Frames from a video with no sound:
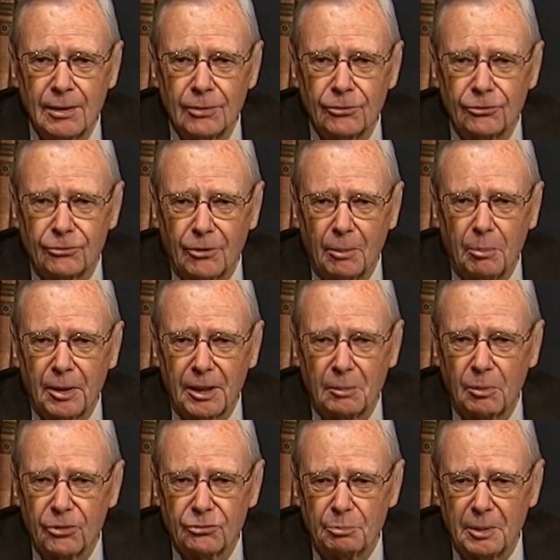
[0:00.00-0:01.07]
Somebody
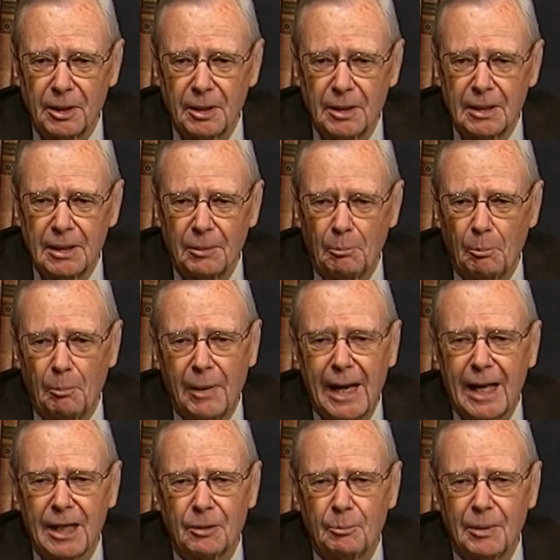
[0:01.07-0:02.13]
must be
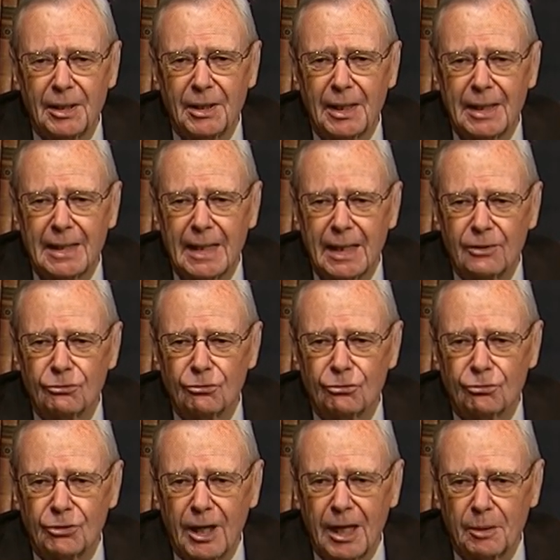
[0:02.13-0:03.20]
mad at me. They can't
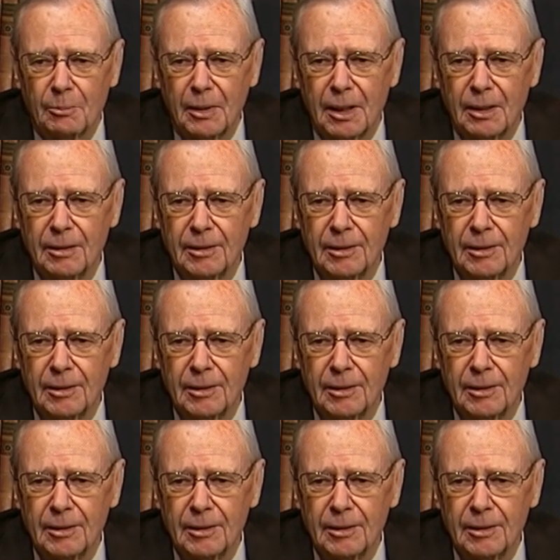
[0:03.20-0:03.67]
stand me.